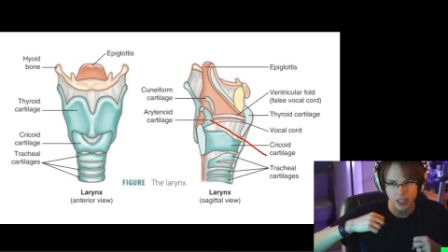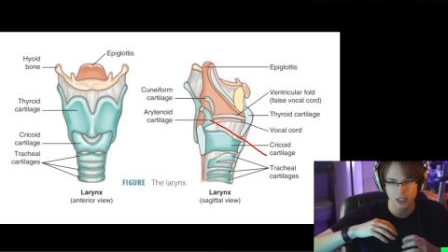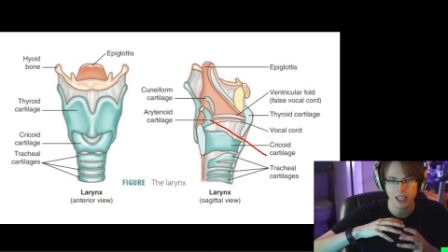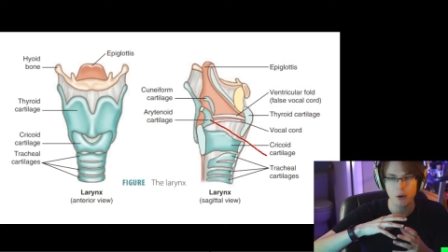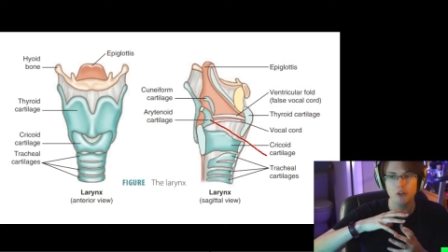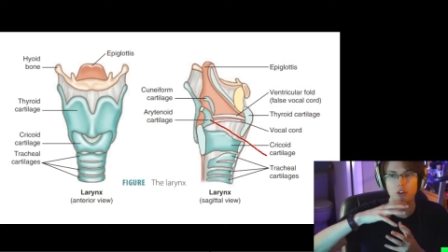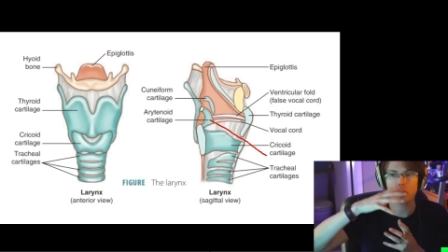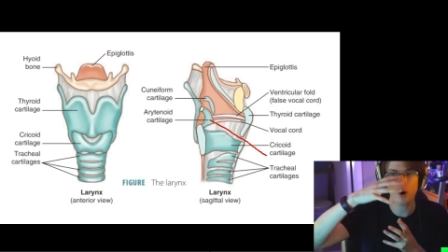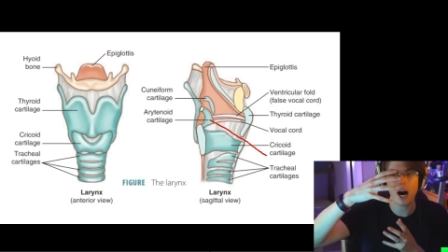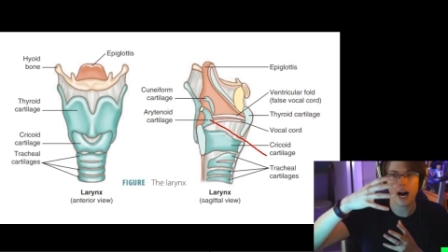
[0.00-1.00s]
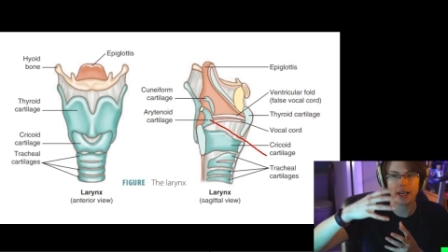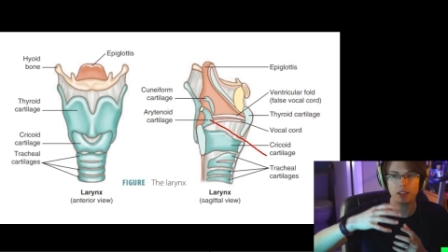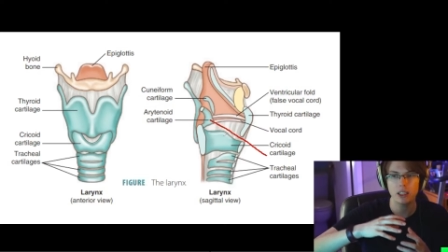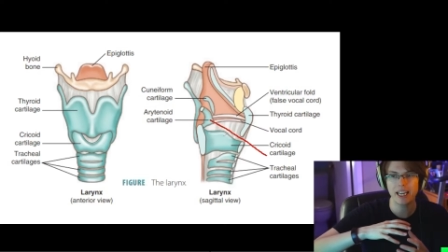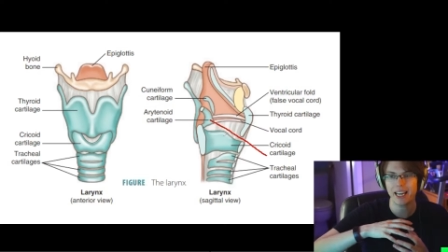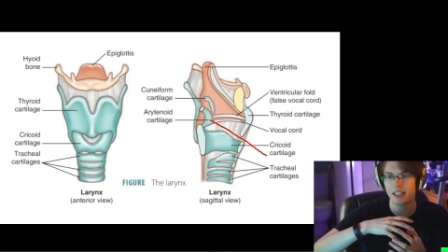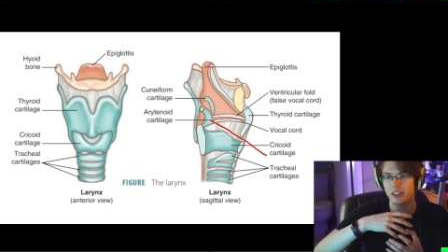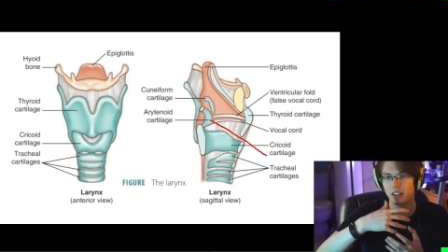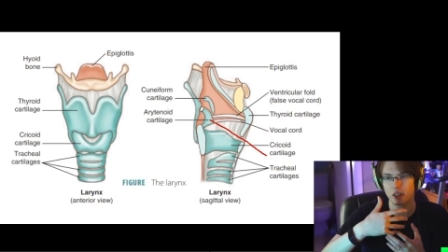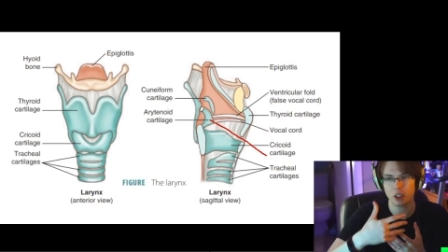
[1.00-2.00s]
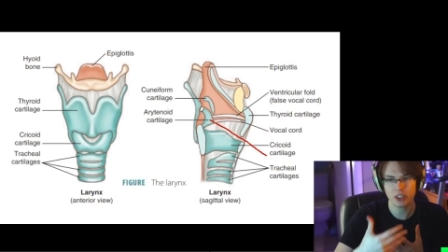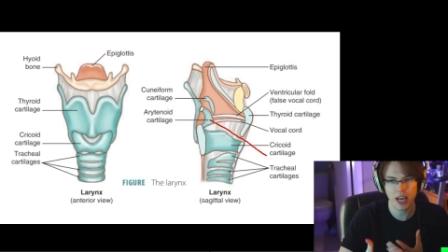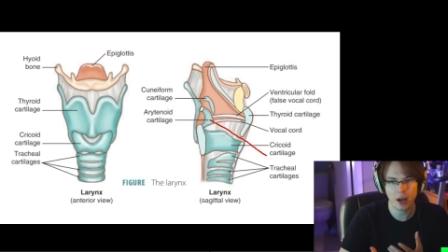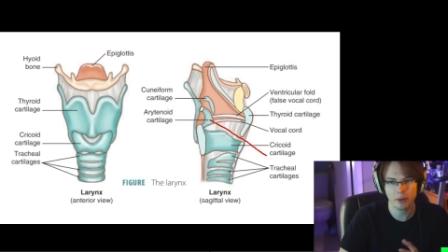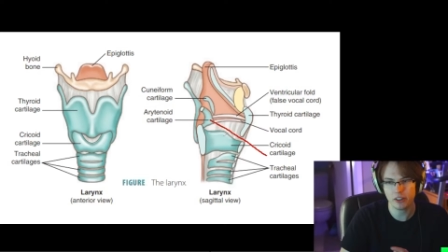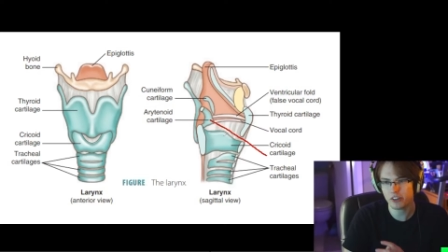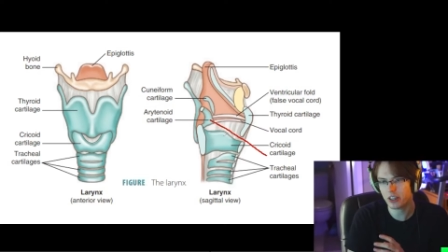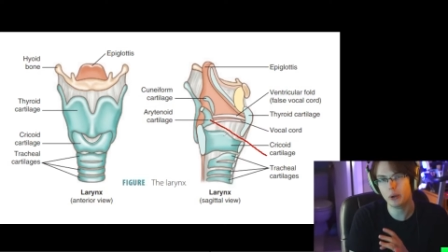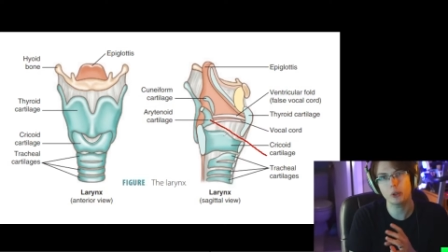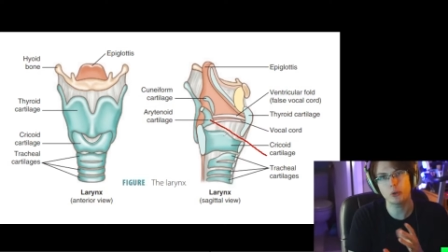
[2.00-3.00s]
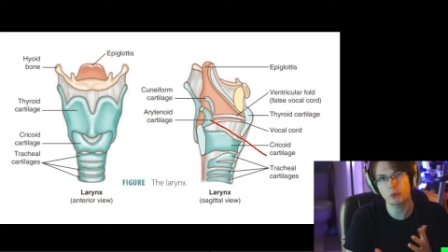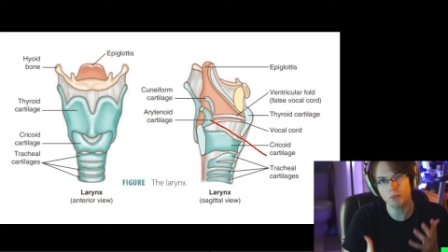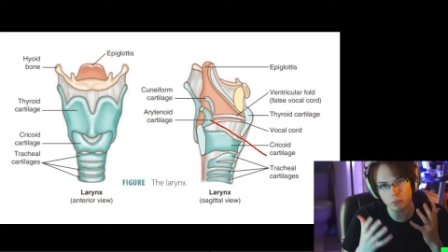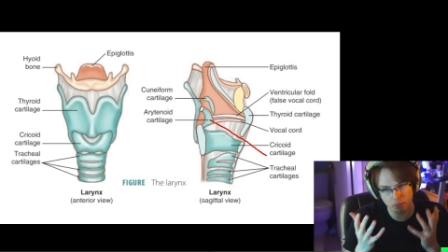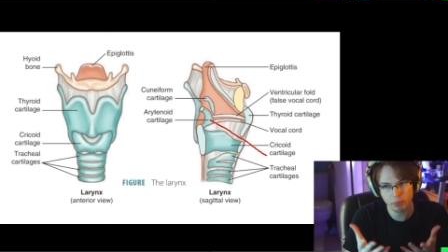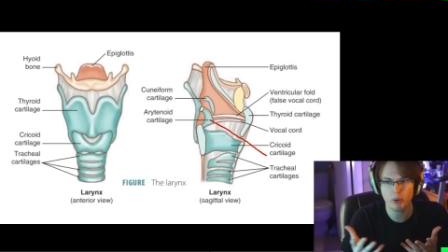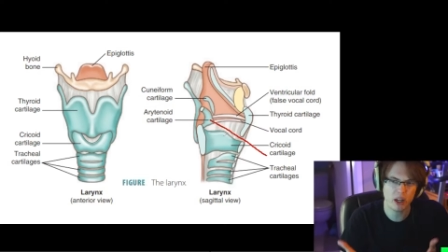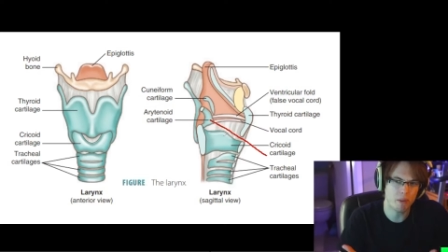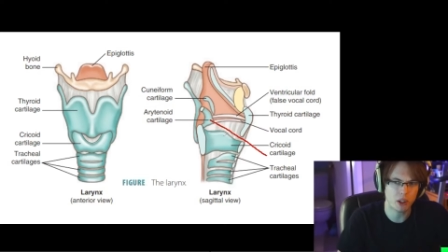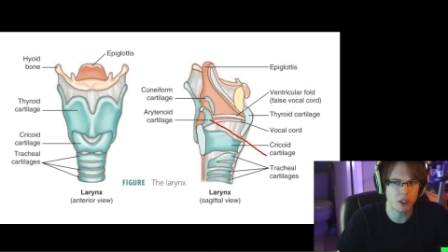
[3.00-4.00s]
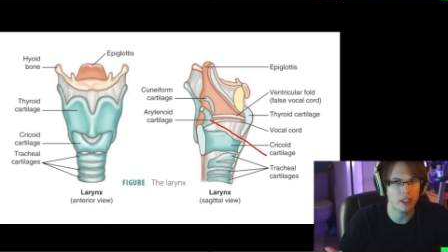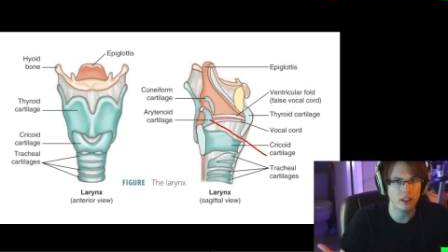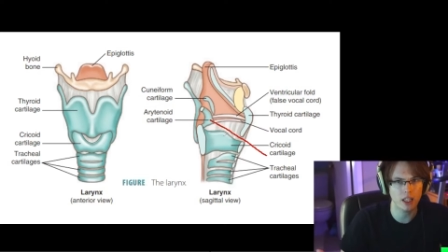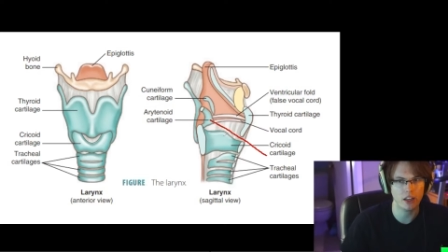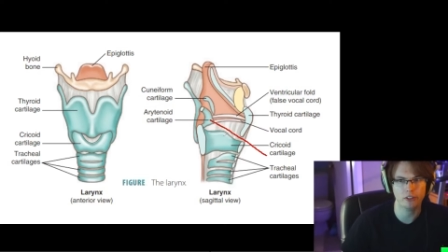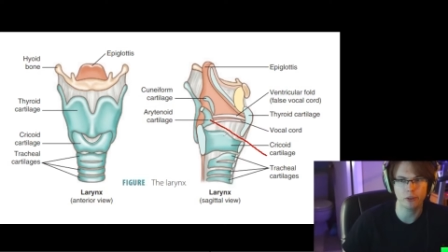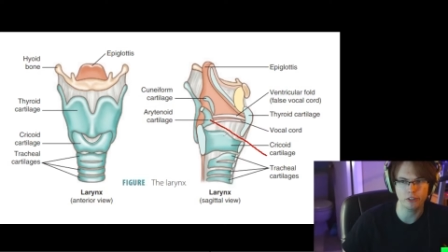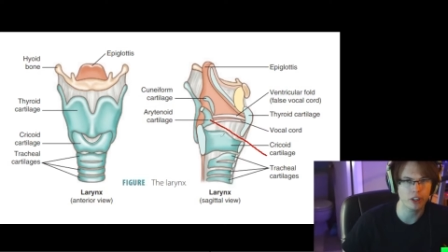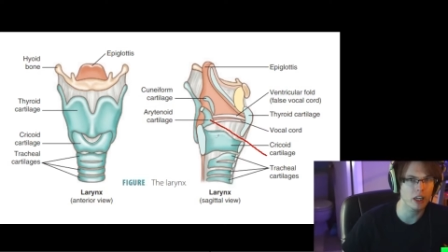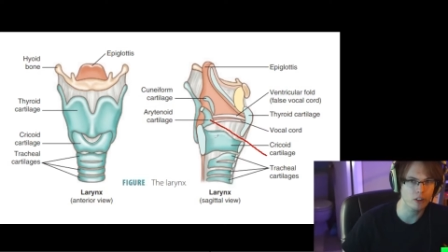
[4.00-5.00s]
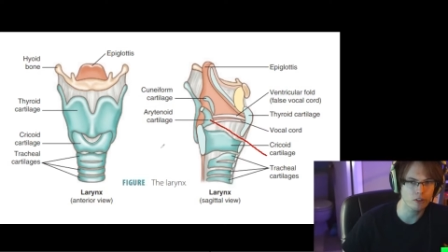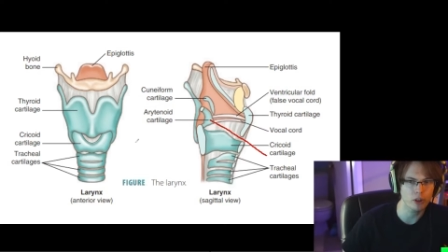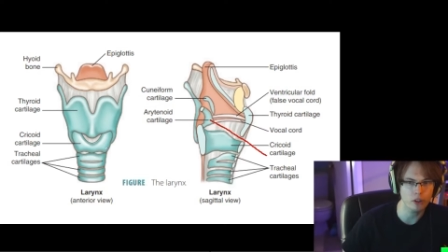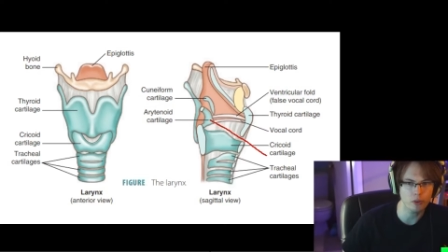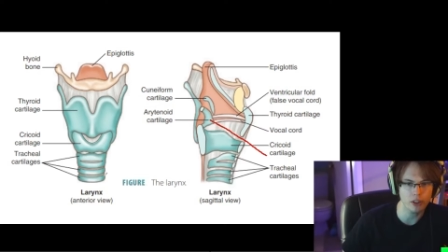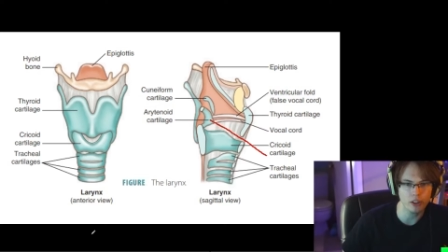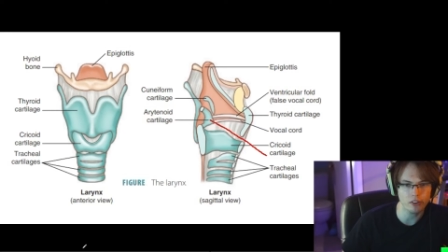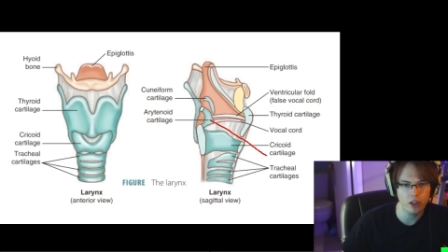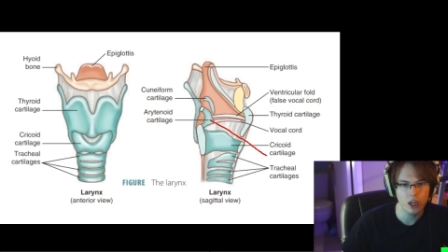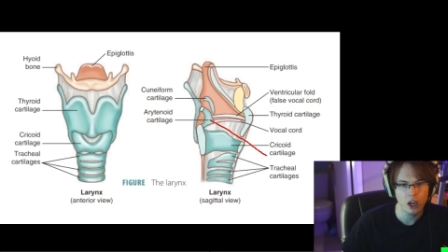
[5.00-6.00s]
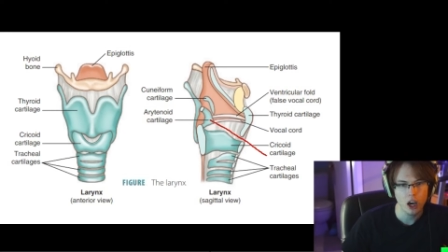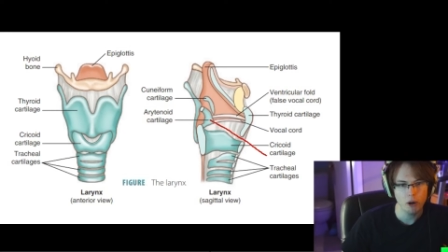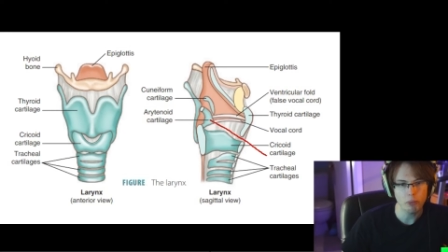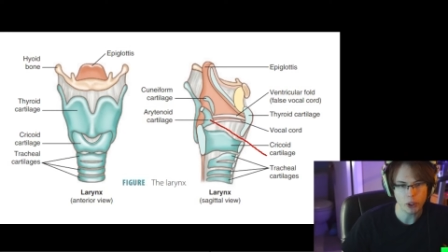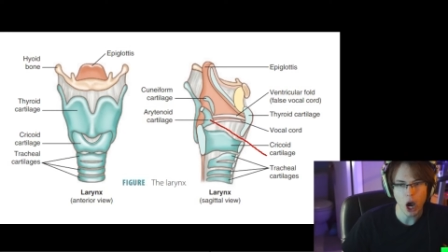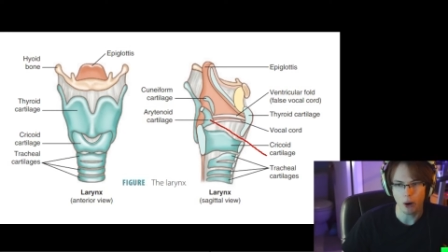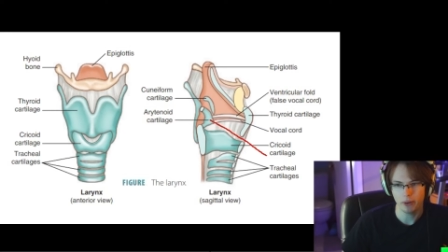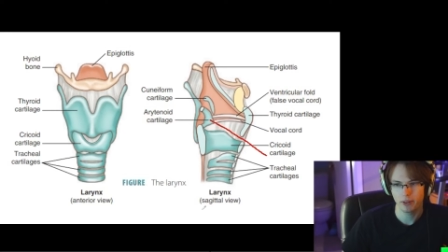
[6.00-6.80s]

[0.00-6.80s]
It allows you to go higher, it adds a lush sound. This is how you do pretty much any classical singing is going to do this. But no.